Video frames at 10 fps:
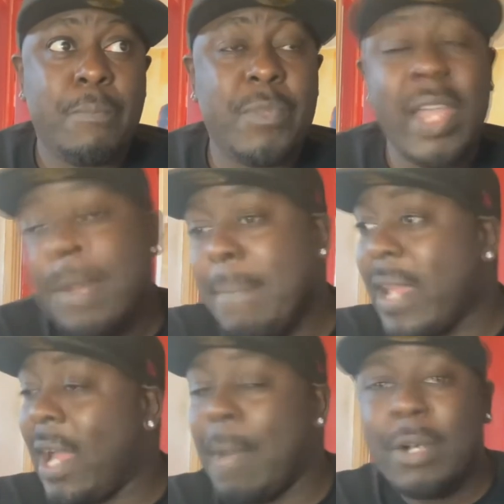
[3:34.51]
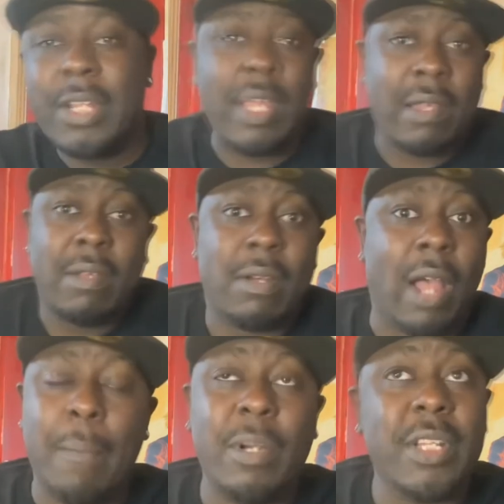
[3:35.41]
Yeah, mate, I'm on it.
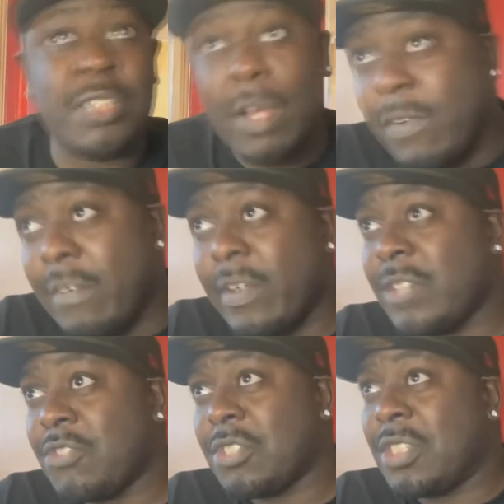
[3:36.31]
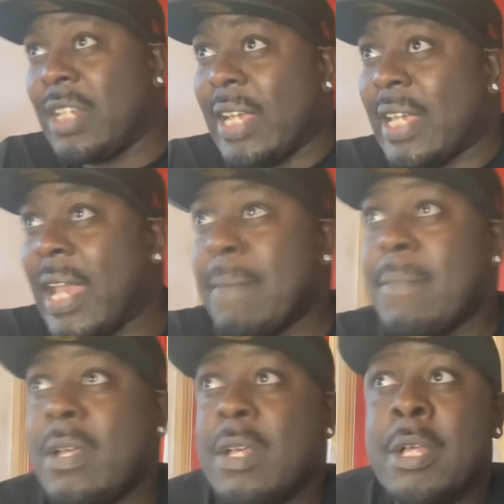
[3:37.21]
I'm on it, so I'm very, very interested in that game.
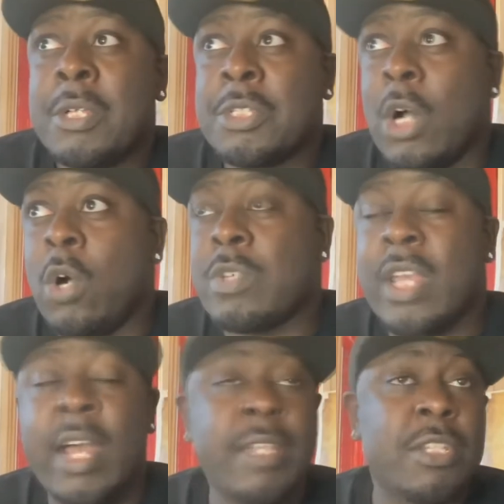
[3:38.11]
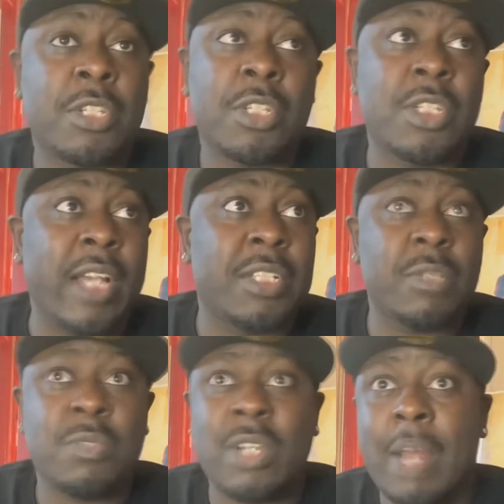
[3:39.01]
So, yeah, just excited to see
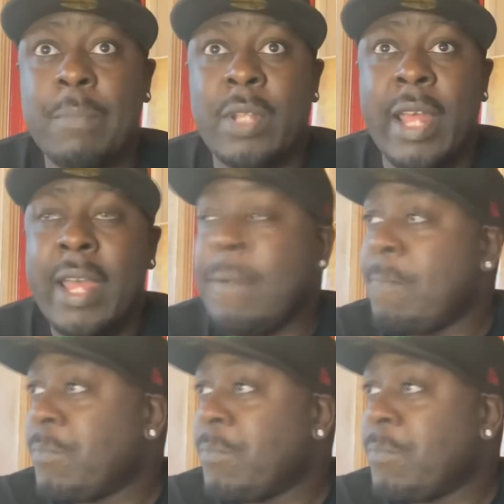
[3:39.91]
what's going to happen there.